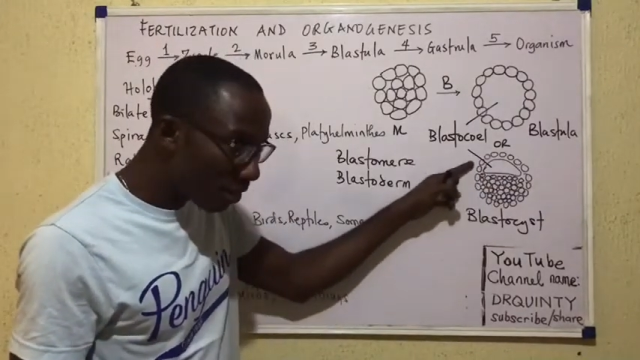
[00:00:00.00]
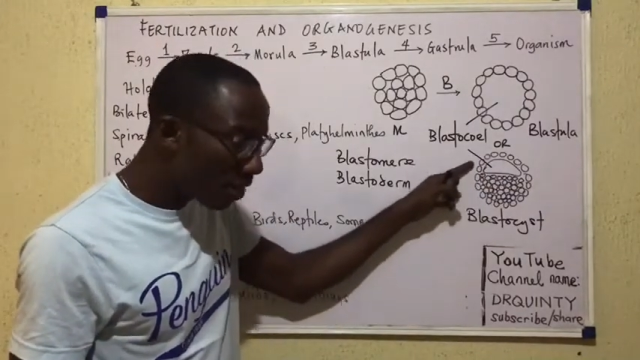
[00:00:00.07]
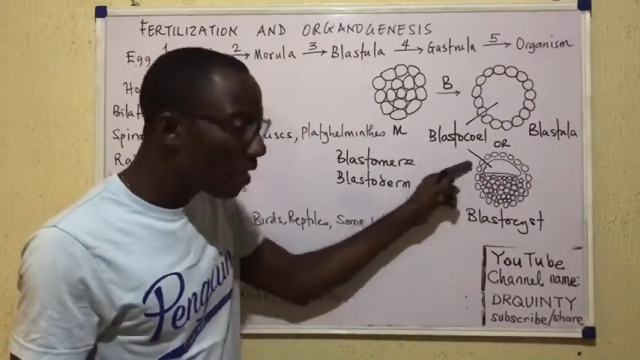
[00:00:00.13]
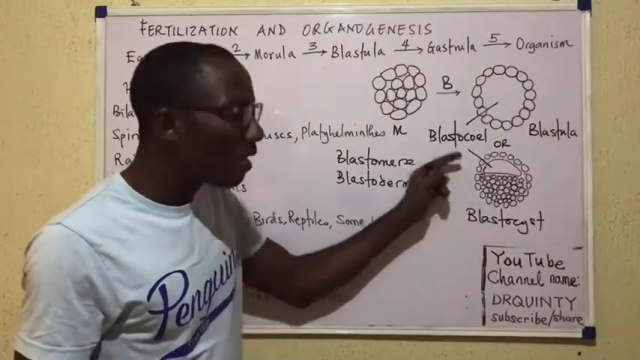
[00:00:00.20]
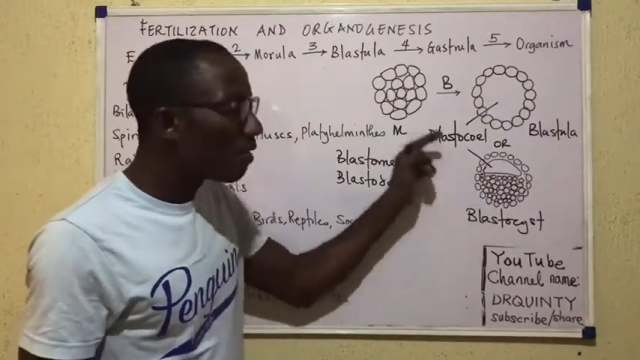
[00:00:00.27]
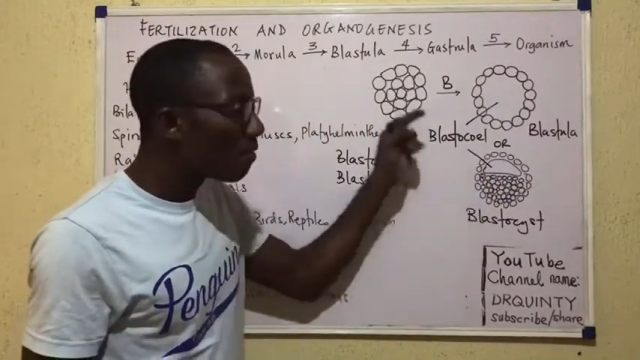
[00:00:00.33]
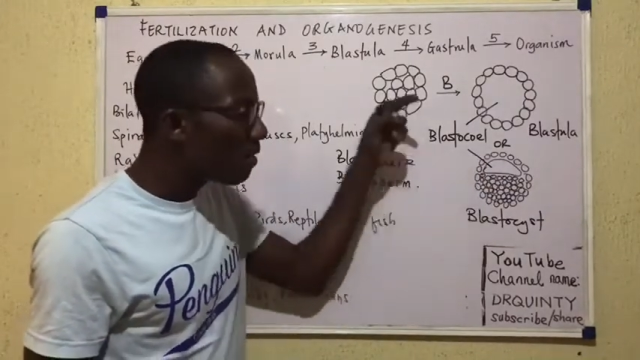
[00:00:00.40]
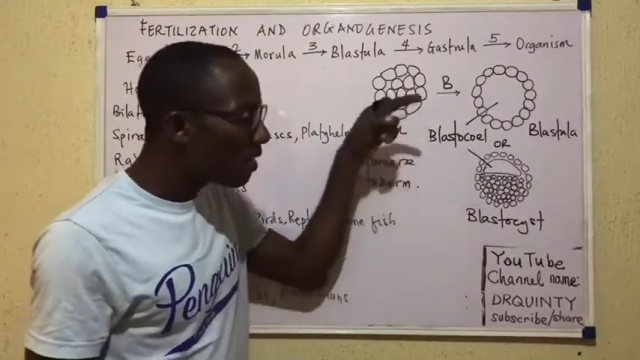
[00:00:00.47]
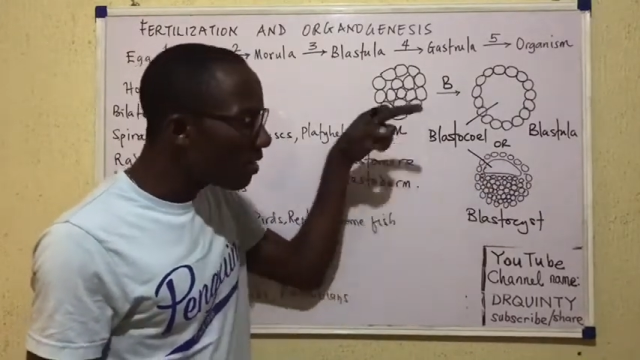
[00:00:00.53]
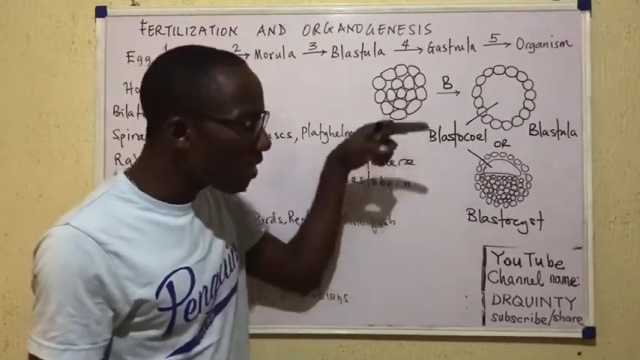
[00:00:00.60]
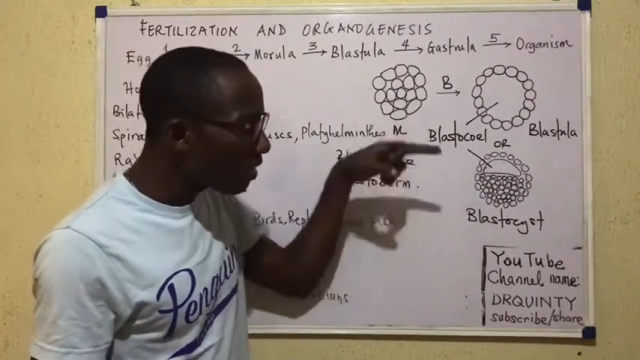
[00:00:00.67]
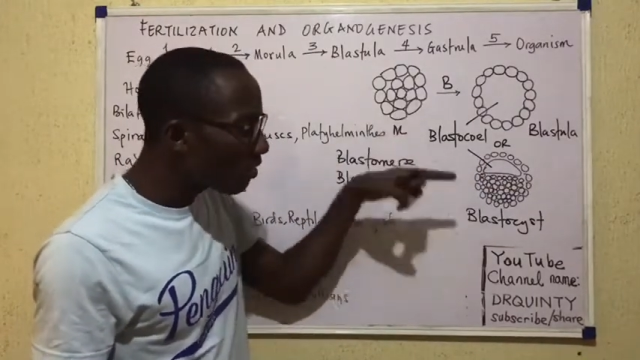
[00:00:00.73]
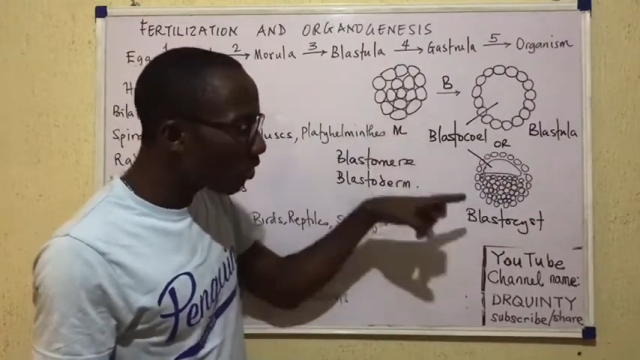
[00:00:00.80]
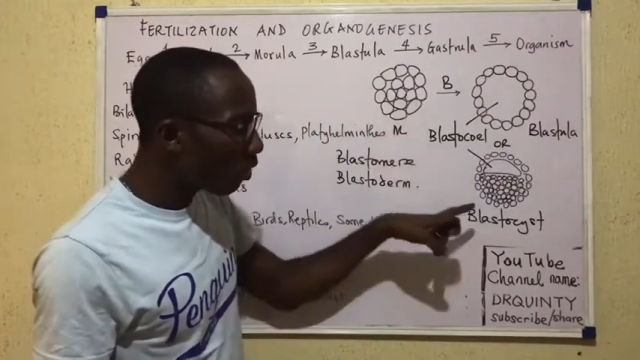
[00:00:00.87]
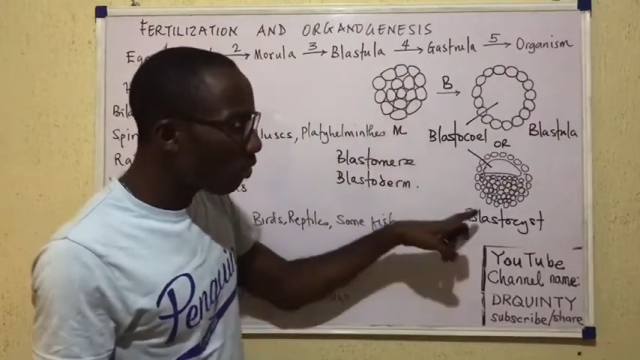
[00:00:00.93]
Then there's
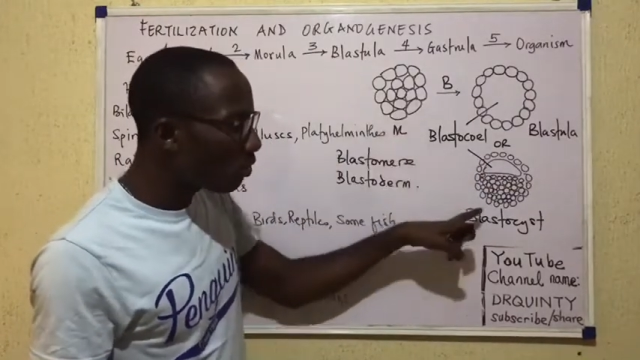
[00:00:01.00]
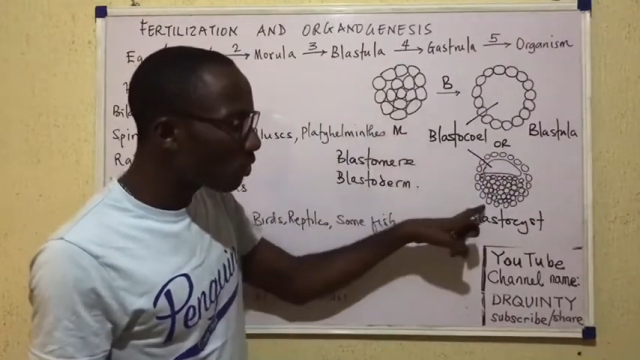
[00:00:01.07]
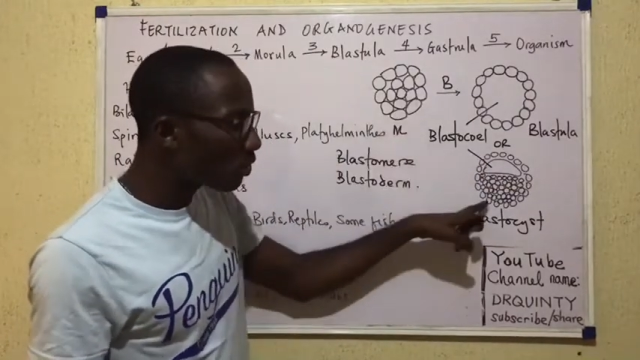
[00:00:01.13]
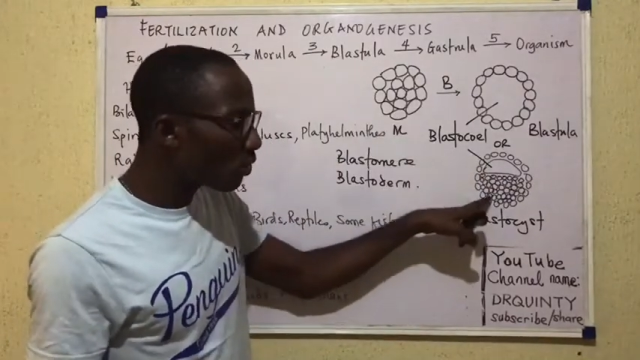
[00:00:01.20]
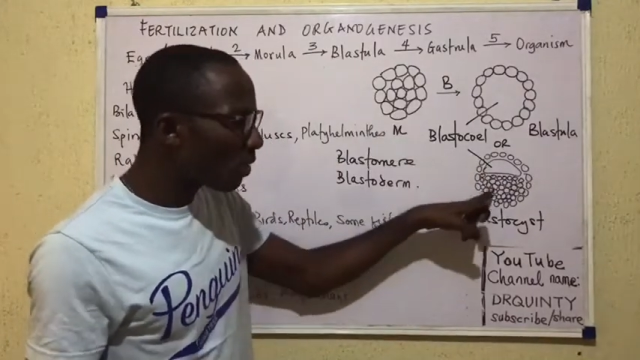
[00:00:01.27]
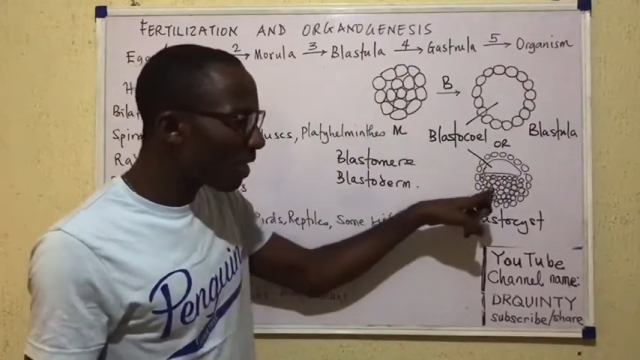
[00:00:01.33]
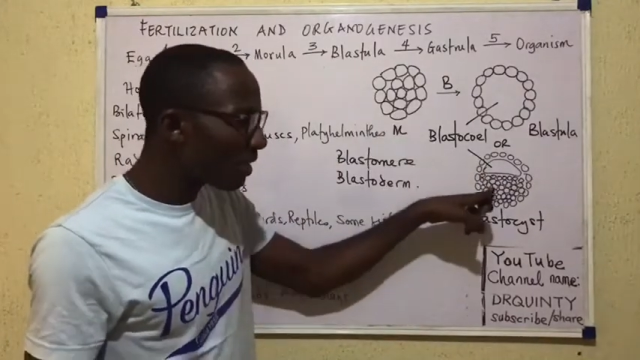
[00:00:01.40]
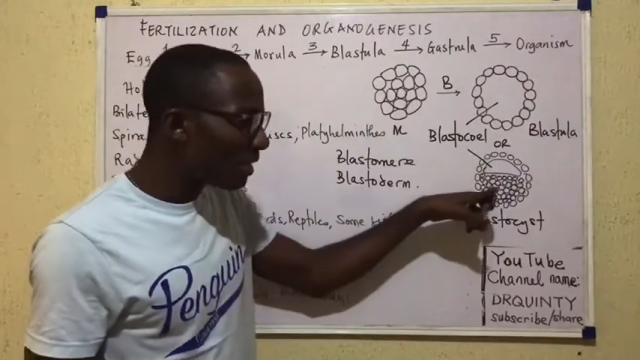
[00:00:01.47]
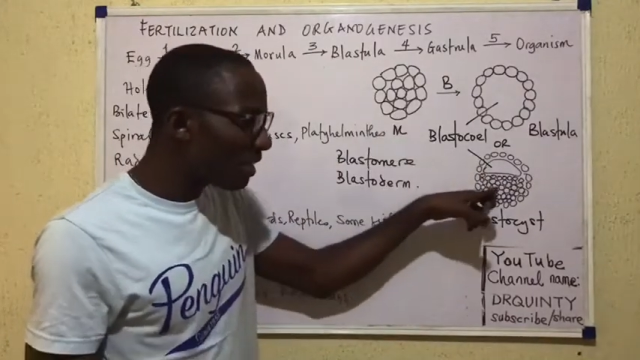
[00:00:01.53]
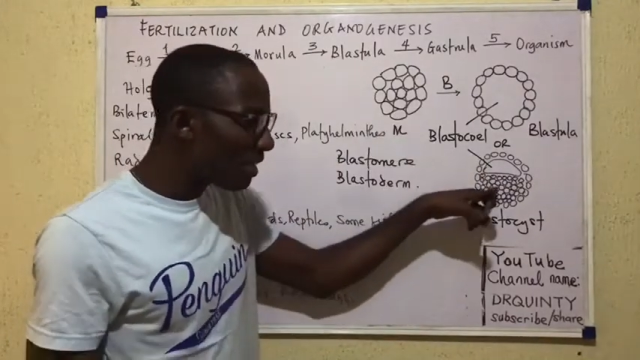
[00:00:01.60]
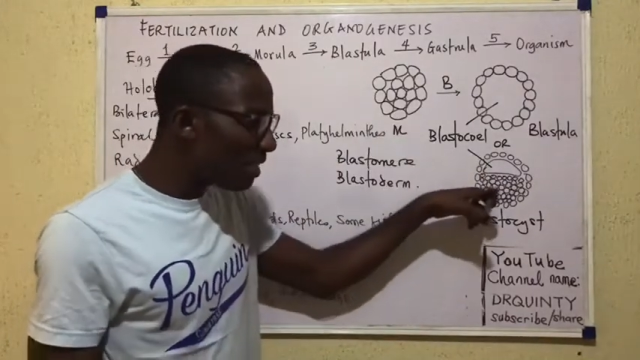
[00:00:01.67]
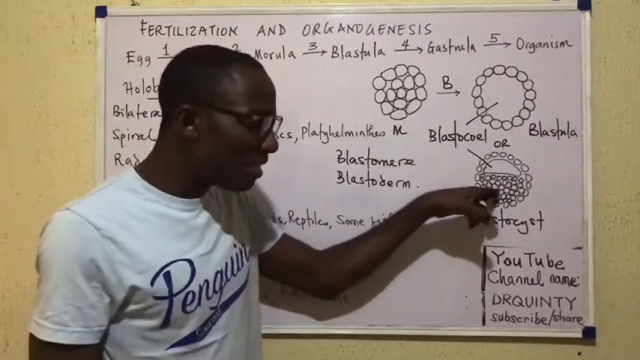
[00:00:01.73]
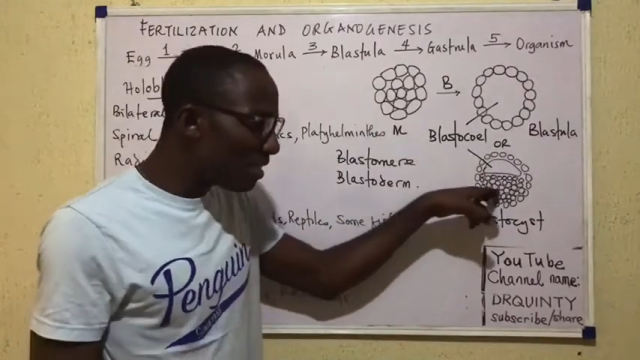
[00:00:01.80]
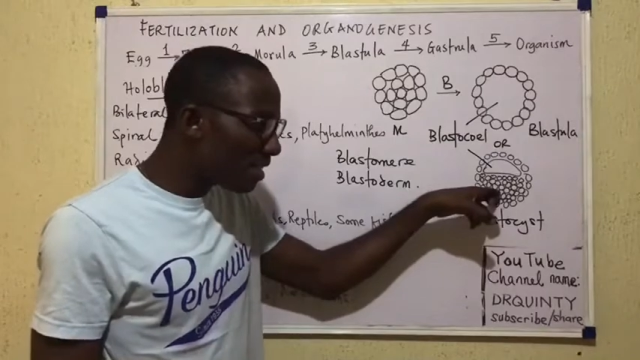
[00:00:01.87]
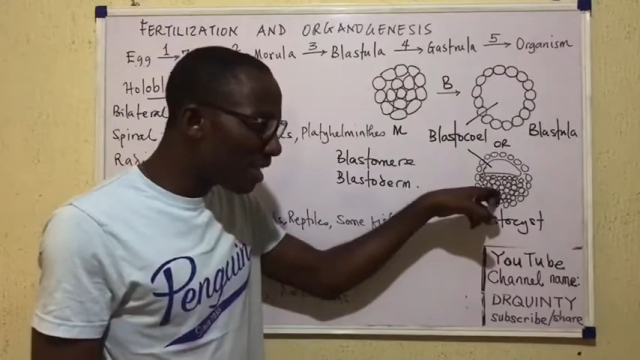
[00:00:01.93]
also an
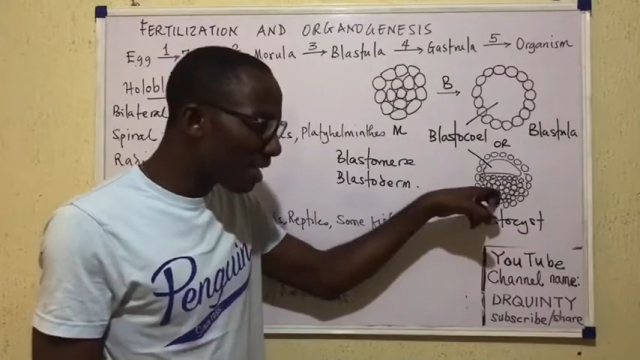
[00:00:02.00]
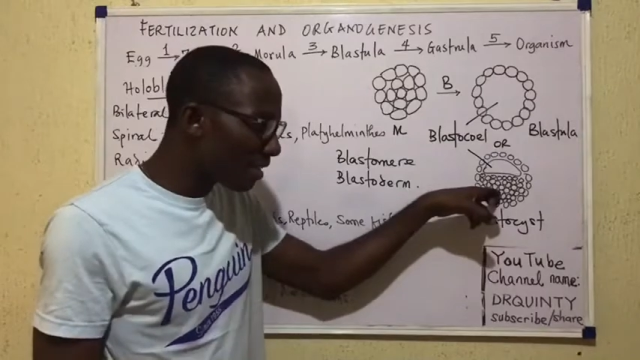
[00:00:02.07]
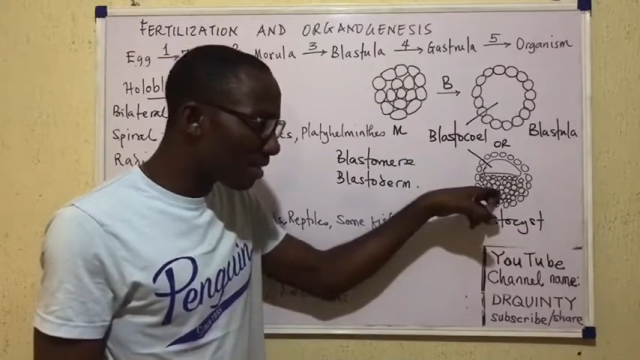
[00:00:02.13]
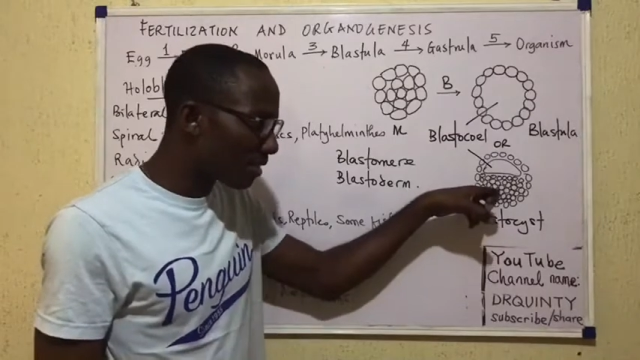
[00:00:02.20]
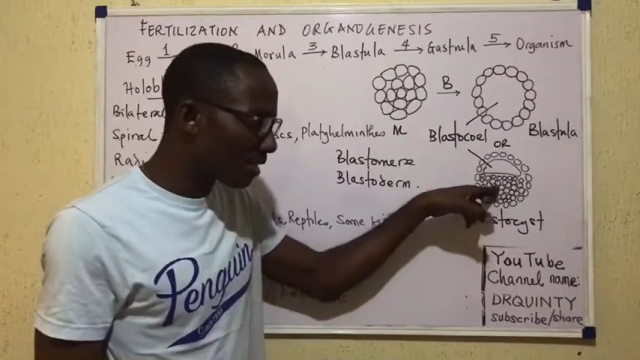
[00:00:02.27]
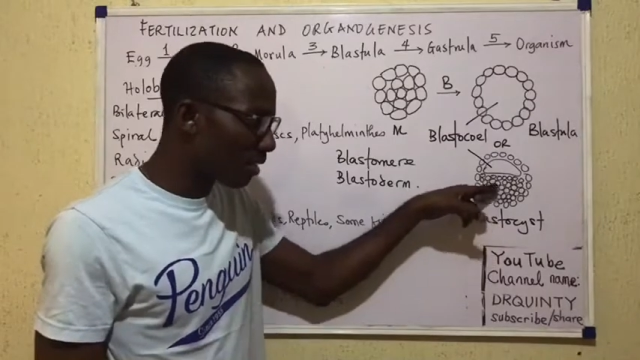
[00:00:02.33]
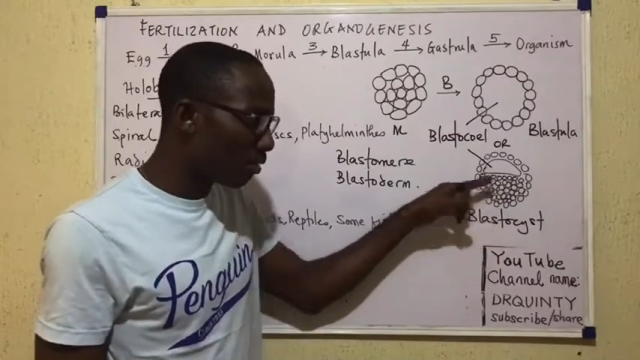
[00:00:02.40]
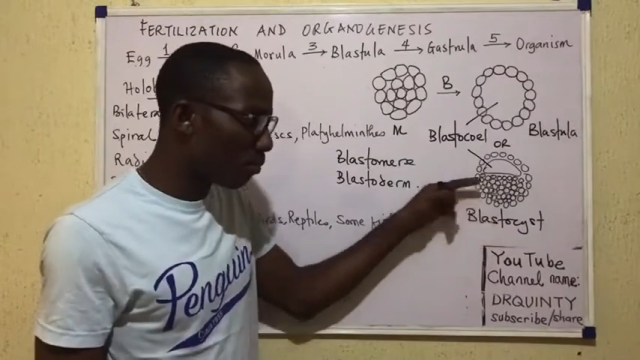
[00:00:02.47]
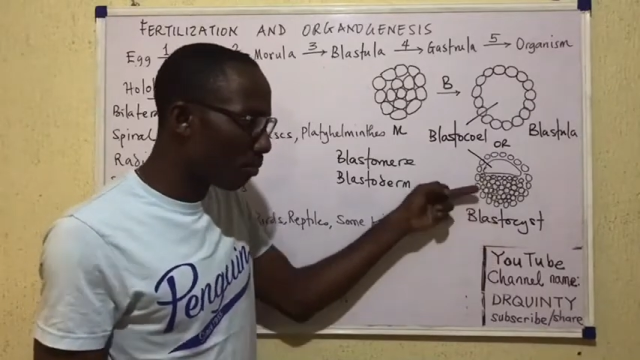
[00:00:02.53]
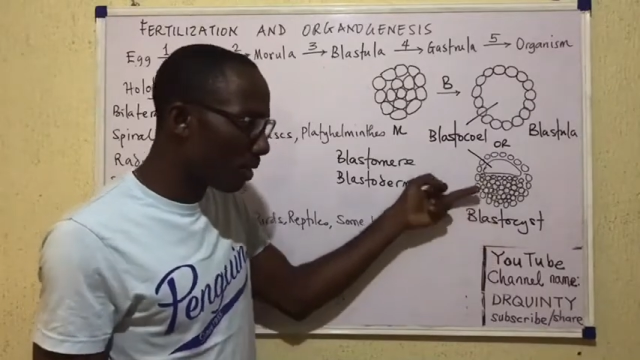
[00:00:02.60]
inner cell mass,